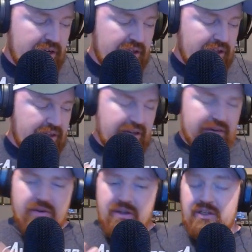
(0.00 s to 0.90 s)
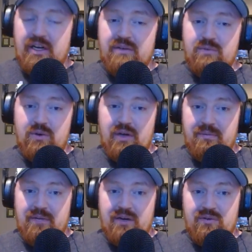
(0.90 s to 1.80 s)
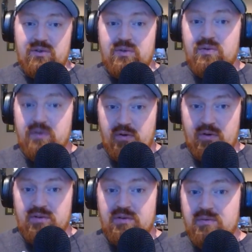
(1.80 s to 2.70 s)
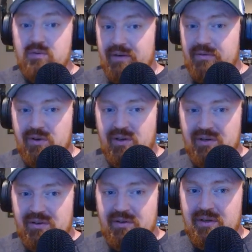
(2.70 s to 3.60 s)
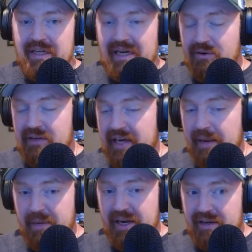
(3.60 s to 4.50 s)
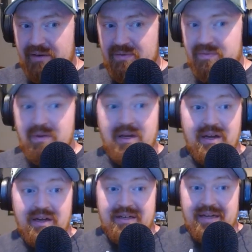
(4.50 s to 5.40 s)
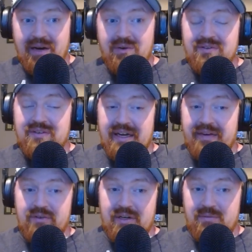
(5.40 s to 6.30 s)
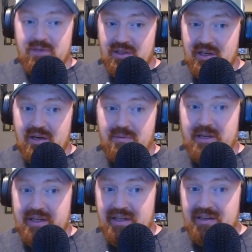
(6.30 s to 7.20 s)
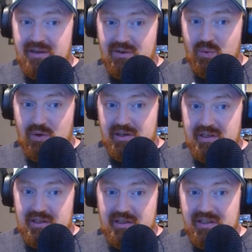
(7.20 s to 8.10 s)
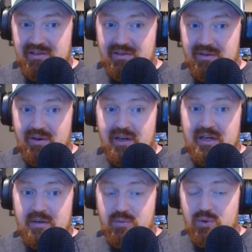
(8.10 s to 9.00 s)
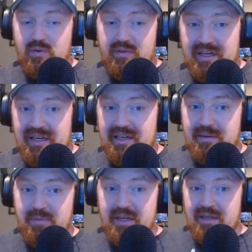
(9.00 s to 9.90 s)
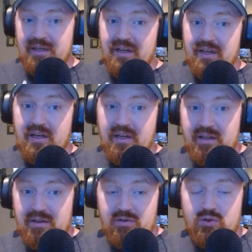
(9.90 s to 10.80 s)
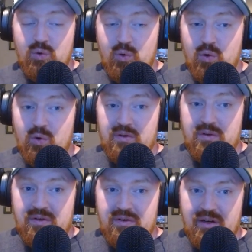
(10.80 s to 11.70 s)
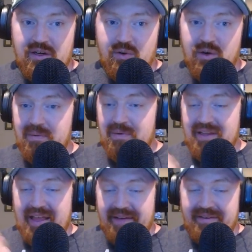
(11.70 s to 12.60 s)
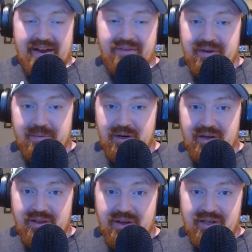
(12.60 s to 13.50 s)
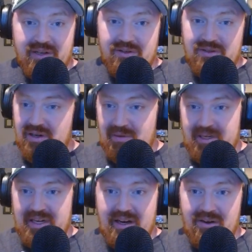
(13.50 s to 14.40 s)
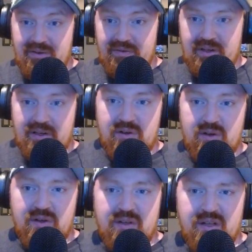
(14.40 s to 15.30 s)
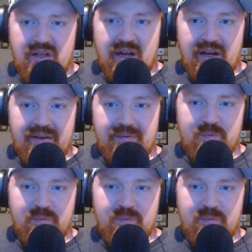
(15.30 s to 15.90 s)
The thing for the Jags will come down to, of course, Trevor Lawrence. Now, he got paid. Now it's time for him to shut up and get down to work. He needs to prove that he can be the true starting quarterback everybody thought he could coming out of